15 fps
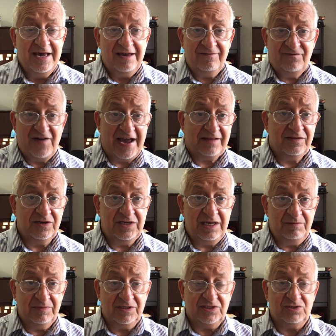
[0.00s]
In fact, the
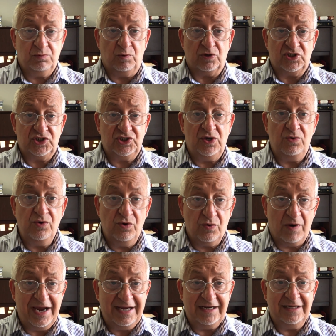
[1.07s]
demons were so
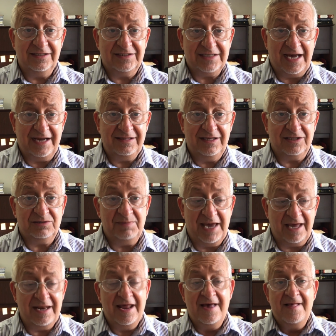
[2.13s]
great inside this
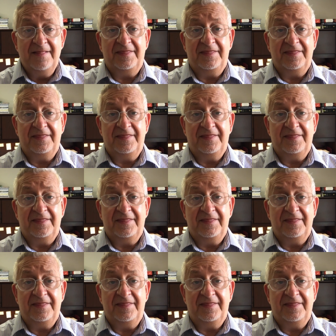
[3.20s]
man,